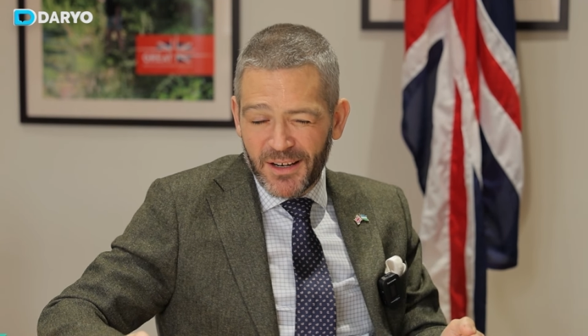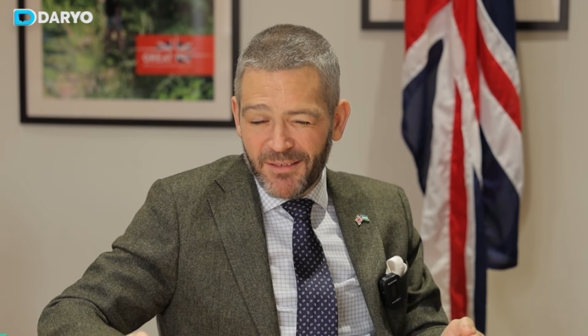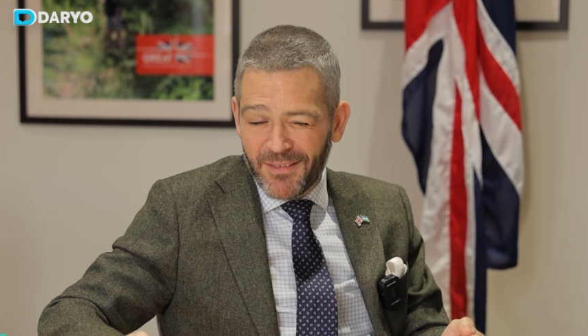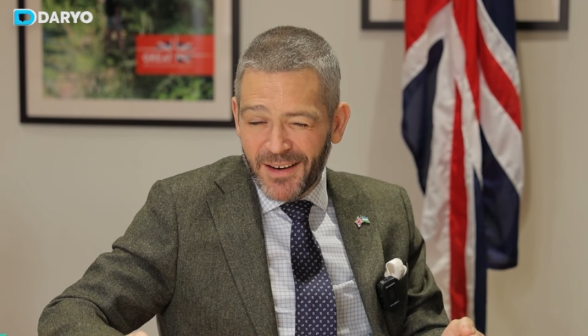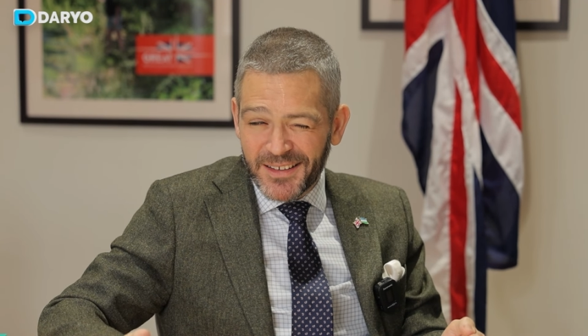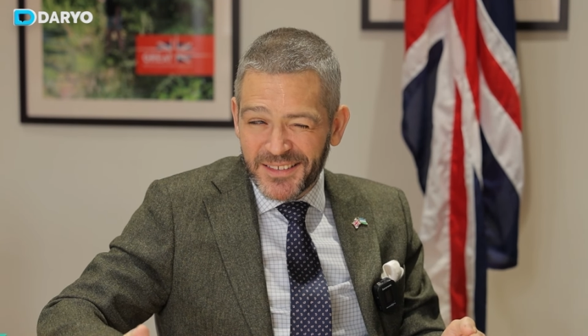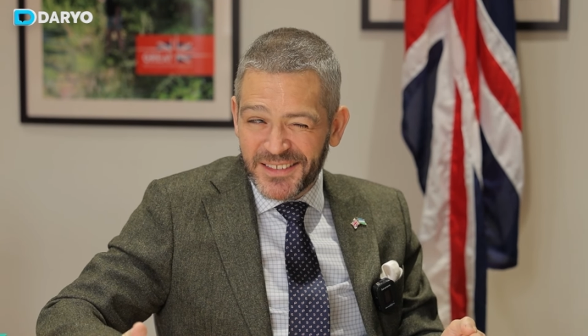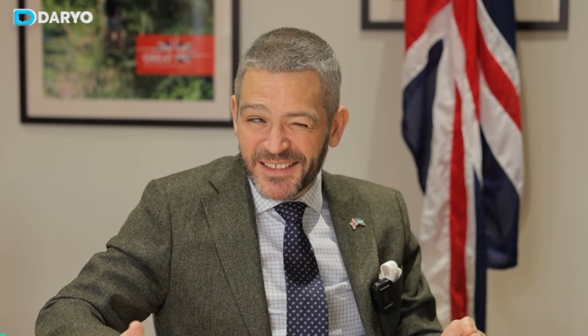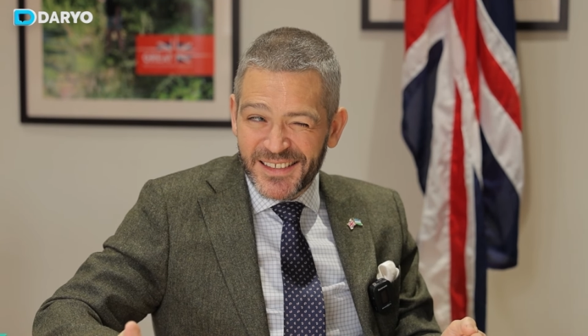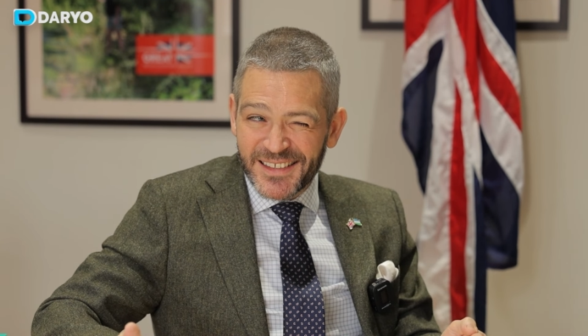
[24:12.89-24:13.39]

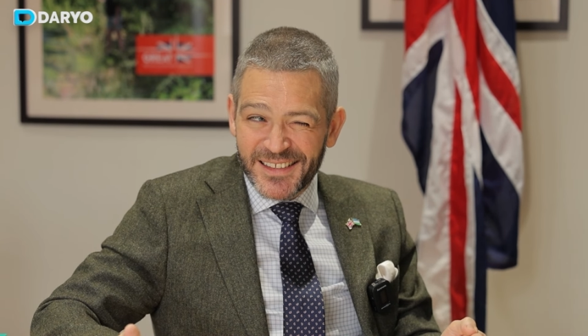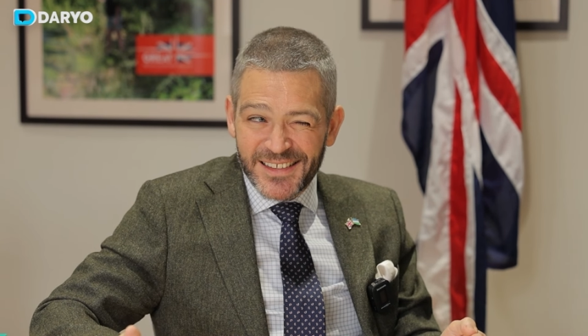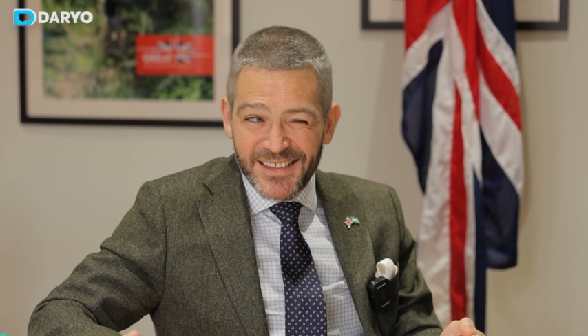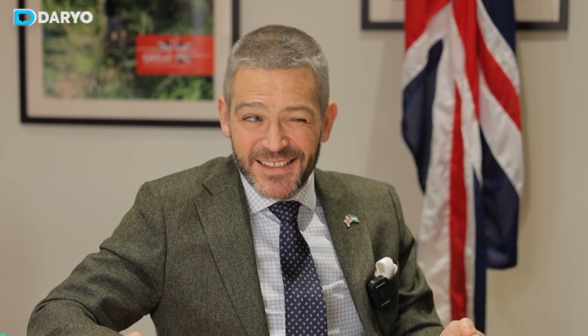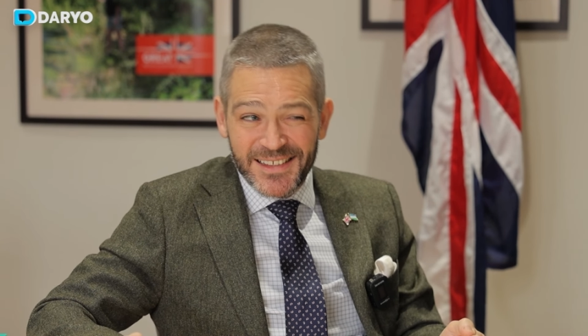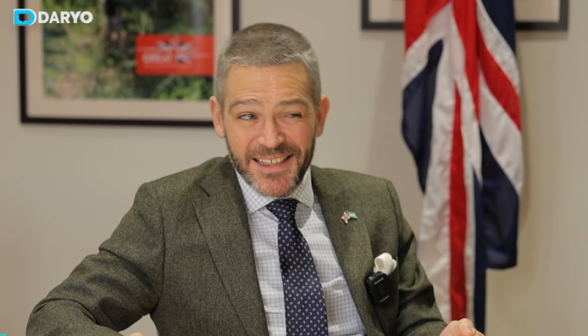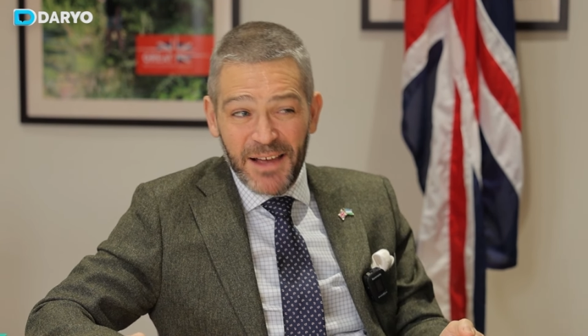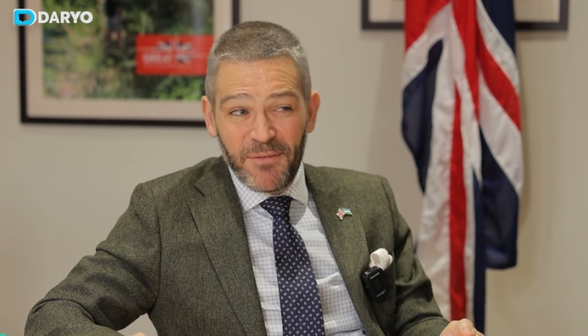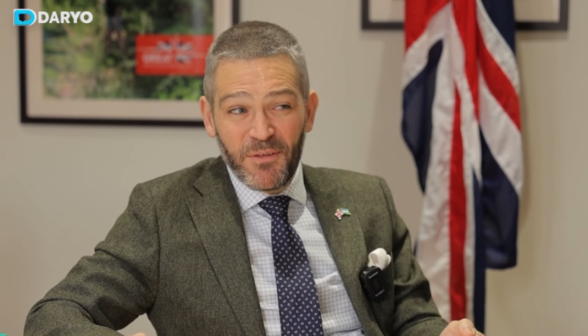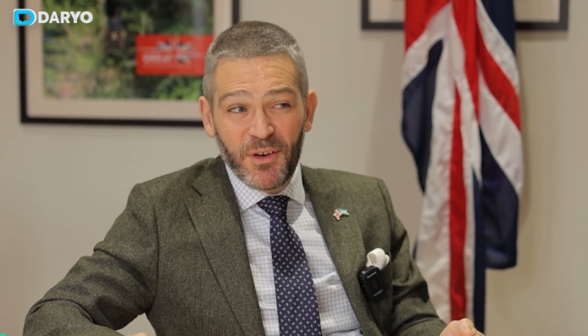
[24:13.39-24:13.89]
around
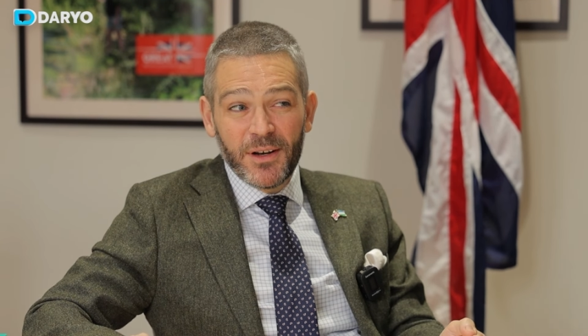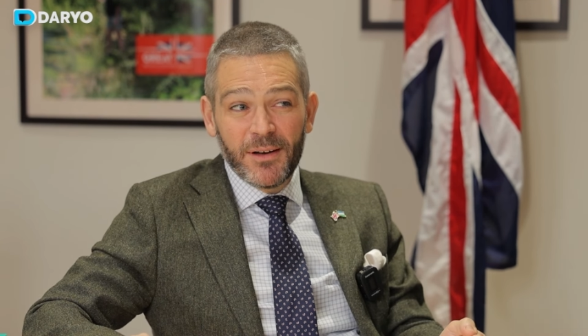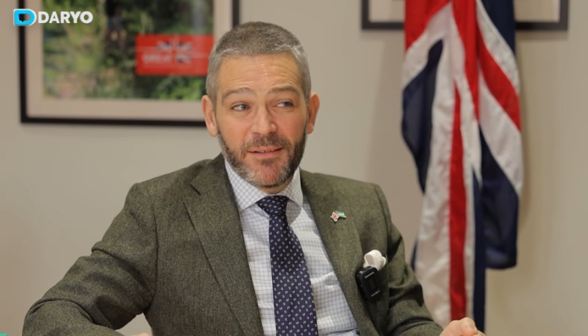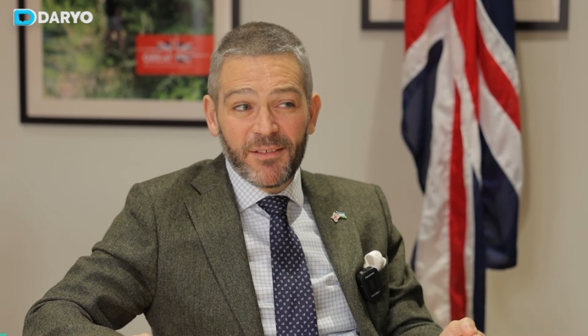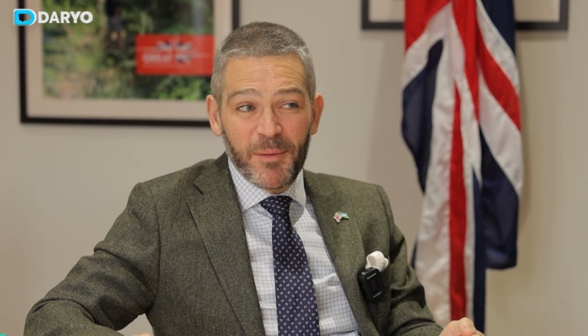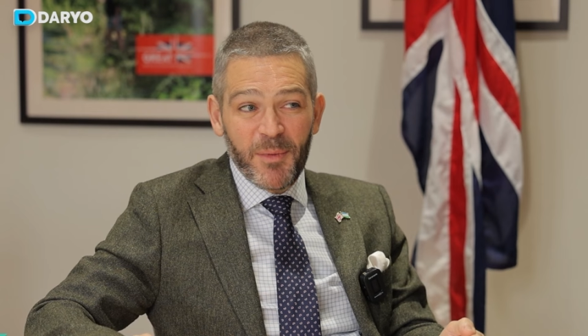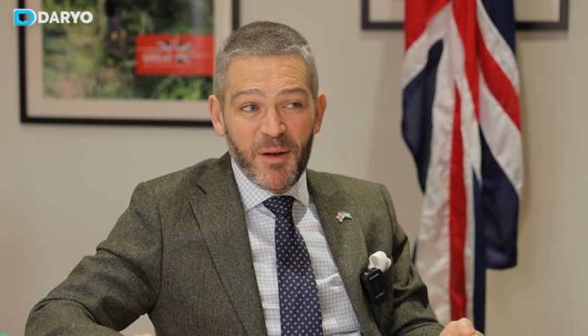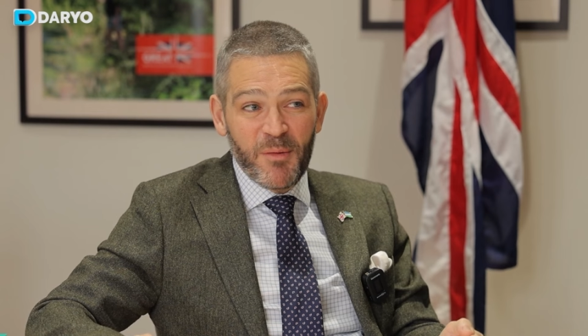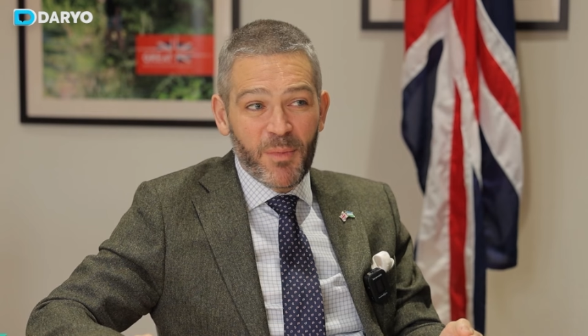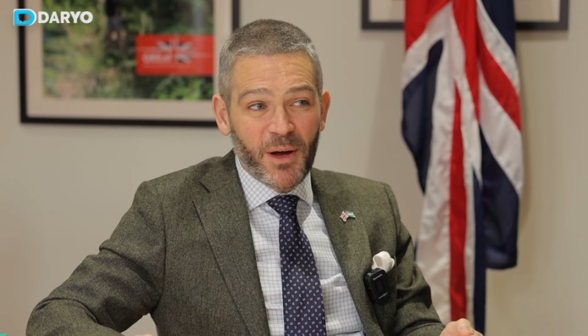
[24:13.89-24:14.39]
7 if I
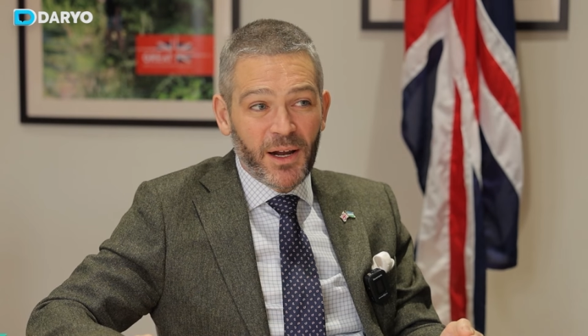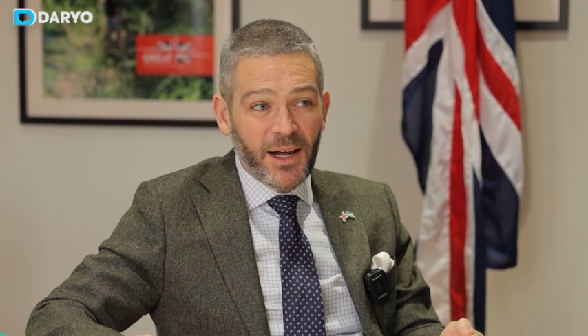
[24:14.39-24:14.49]
remember.